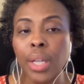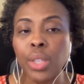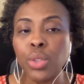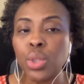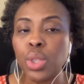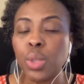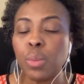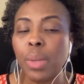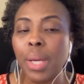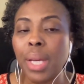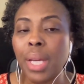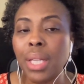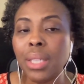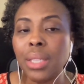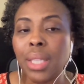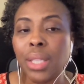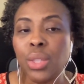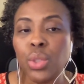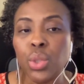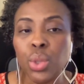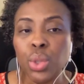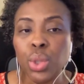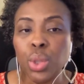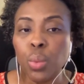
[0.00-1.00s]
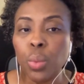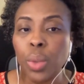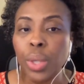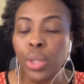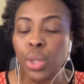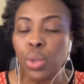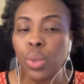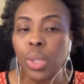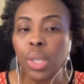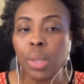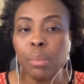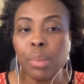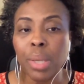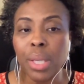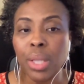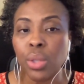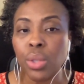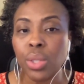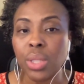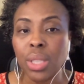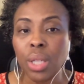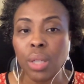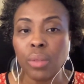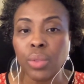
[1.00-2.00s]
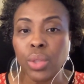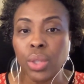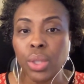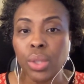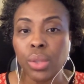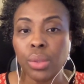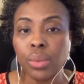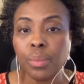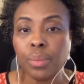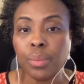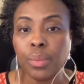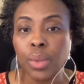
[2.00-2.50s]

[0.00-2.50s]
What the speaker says: just pay attention to what you commit yourself to.